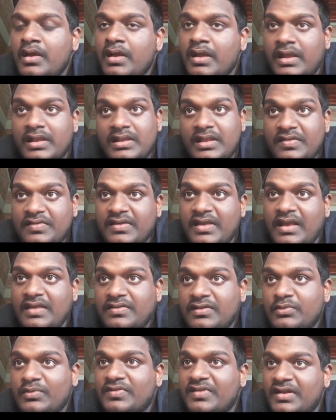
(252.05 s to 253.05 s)
In this case,
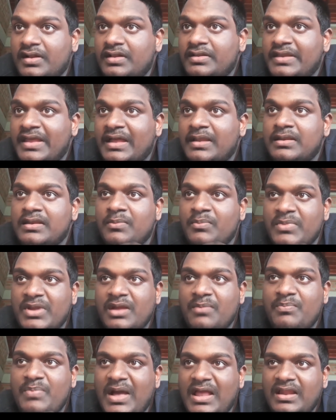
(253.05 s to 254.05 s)
it was held that
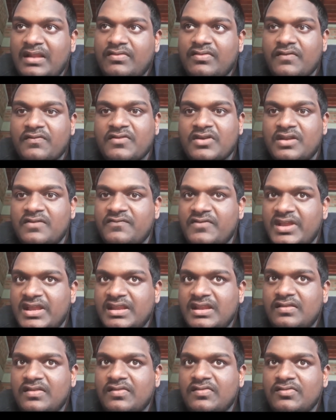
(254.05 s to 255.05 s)
mere balance of
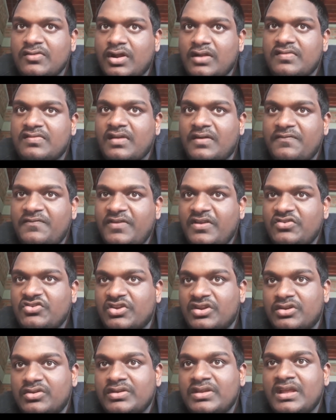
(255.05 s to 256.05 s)
convenience is not
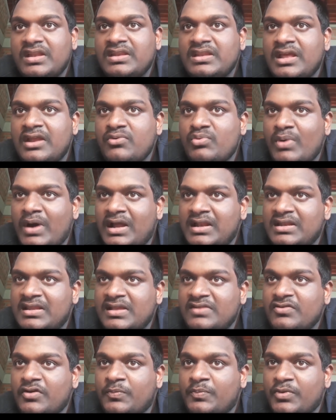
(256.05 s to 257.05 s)
sufficient to get the
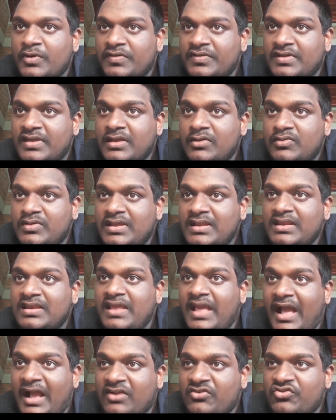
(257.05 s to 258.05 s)
advantage of prosecuting
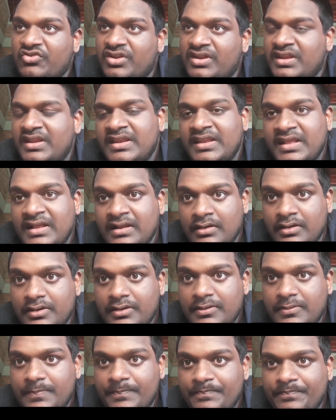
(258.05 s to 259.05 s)
the action in England.